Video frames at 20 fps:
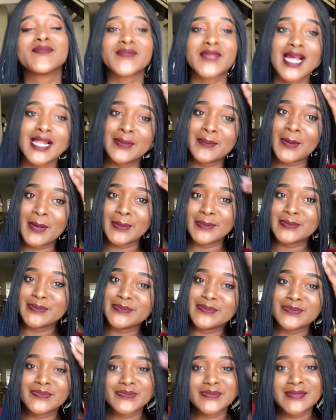
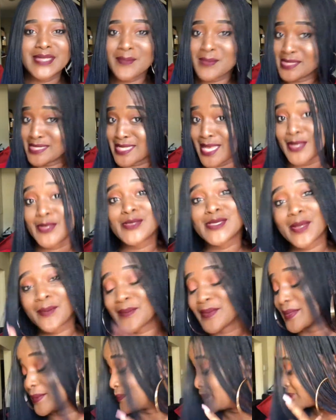Colourpop, let me tell you
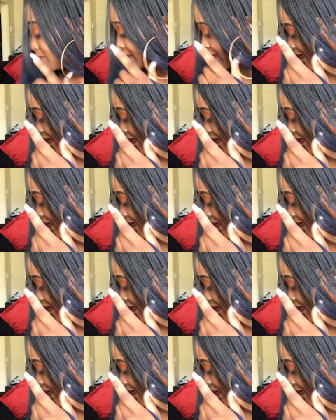something.